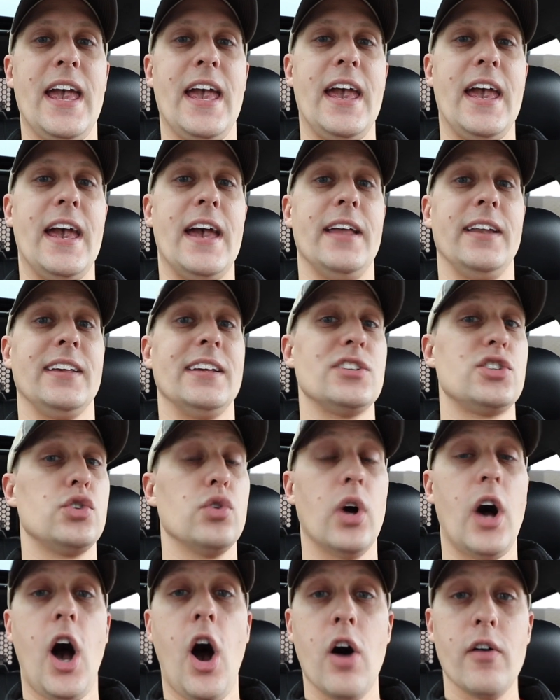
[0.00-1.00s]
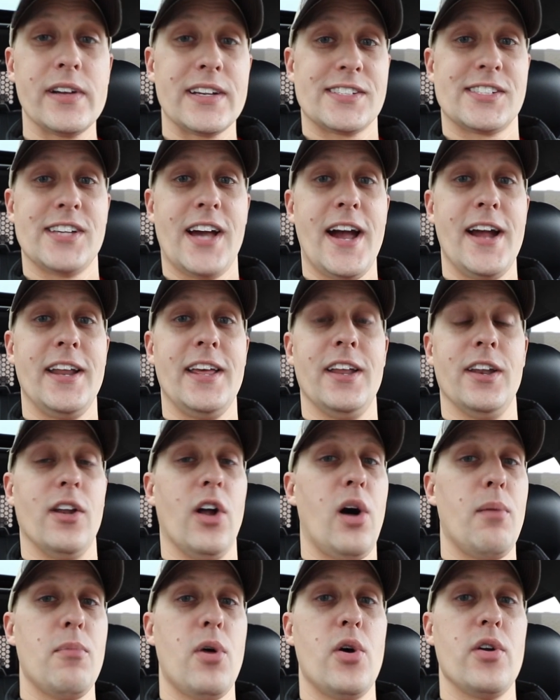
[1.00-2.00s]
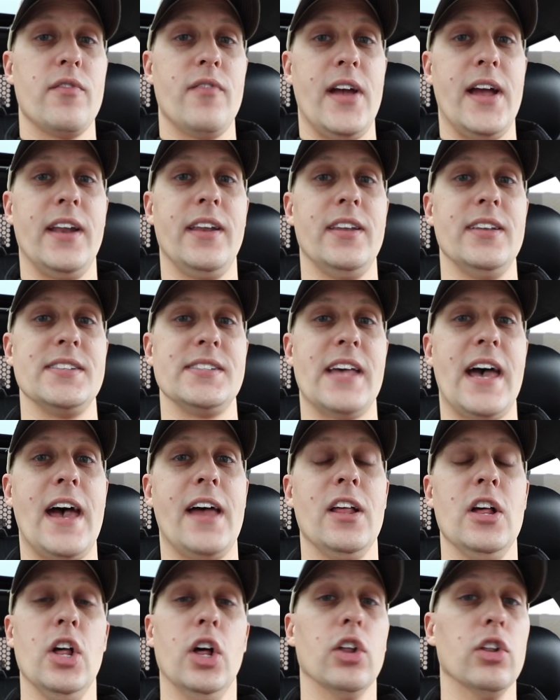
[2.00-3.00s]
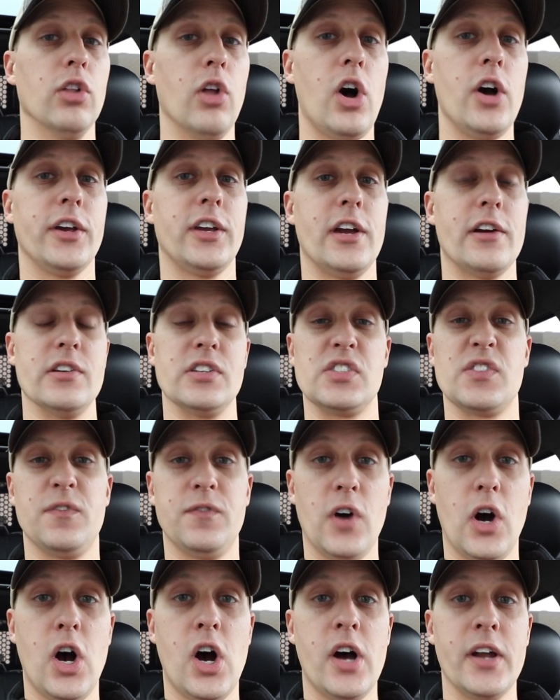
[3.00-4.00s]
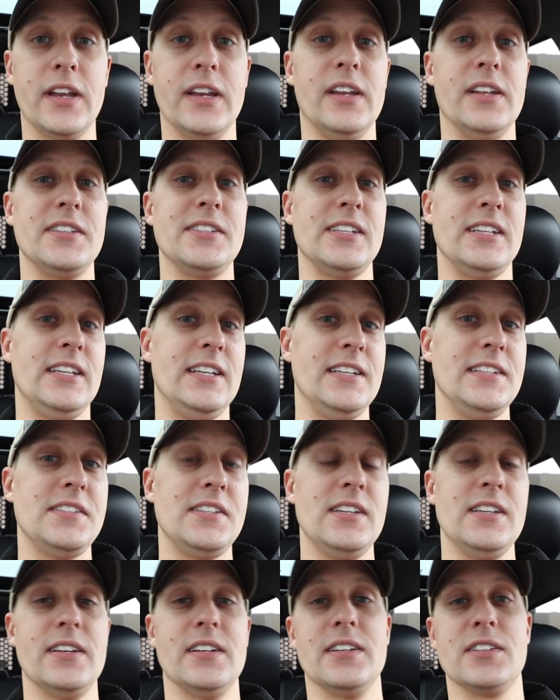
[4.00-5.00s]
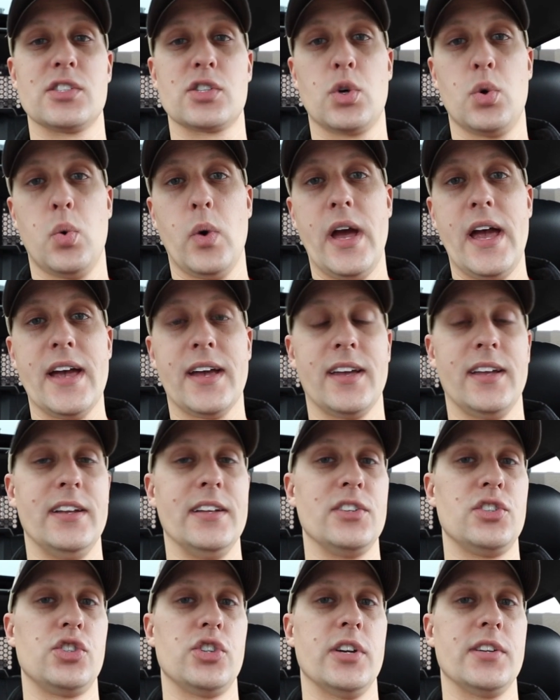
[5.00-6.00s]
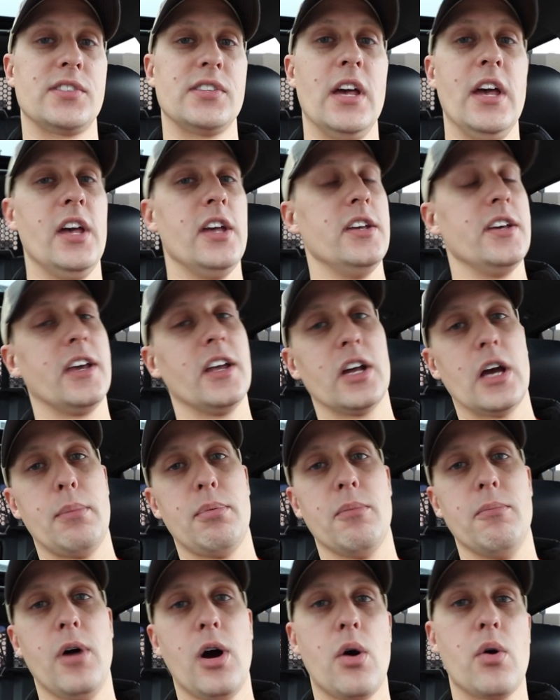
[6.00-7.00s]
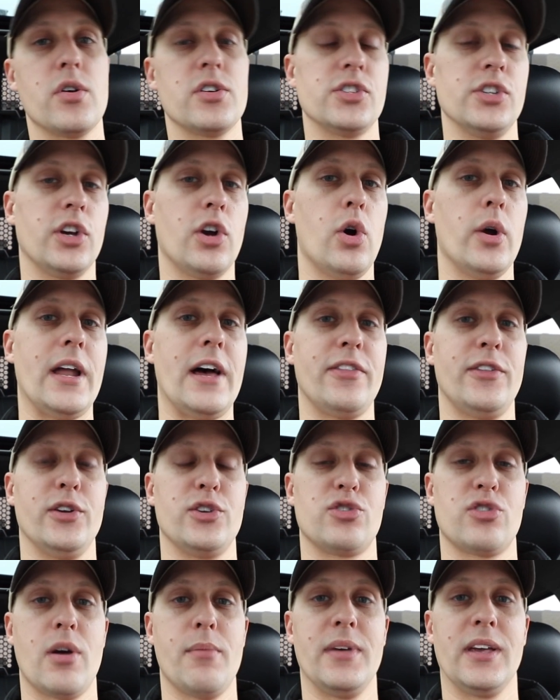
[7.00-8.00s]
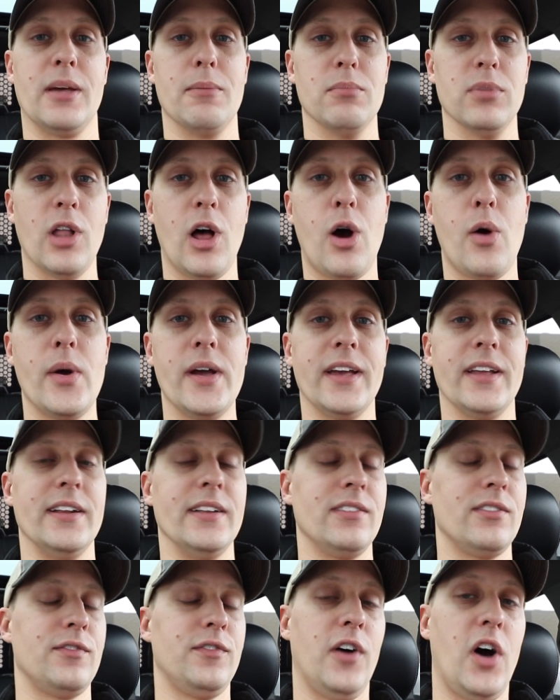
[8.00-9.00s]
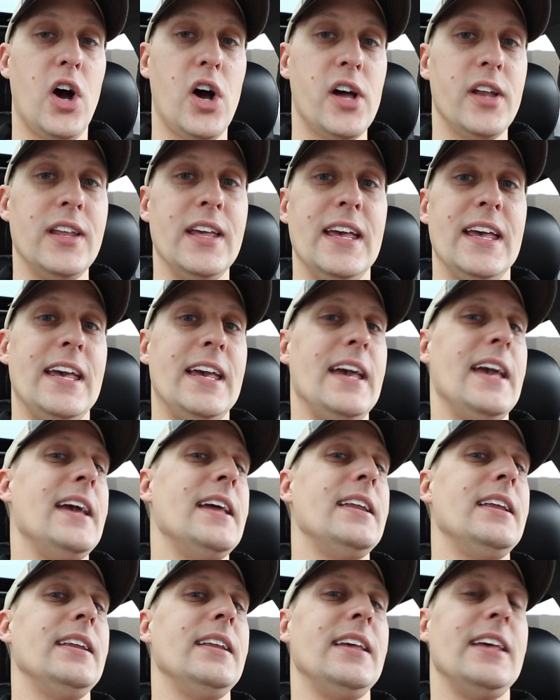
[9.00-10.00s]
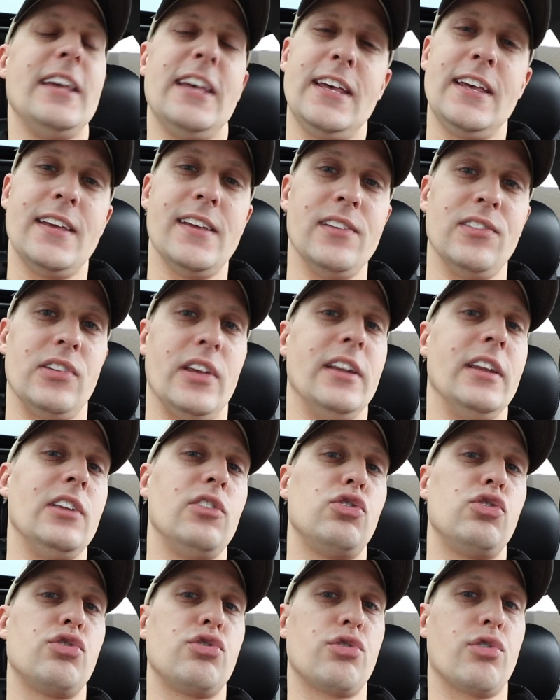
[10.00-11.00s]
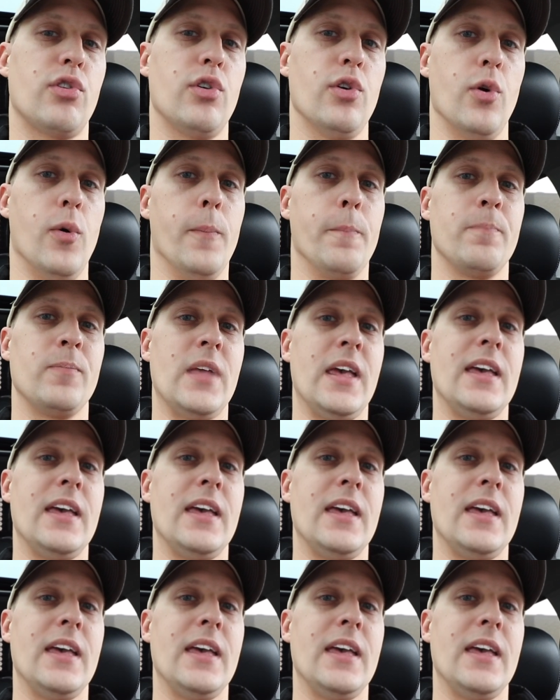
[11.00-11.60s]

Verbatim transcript: and gets you all excited and all motivated is that lawn care is fun and it's easy and it's quick and it's just, you get a couple mowers and you're going out there trimming and blowing and it's fun. And it is, and it's true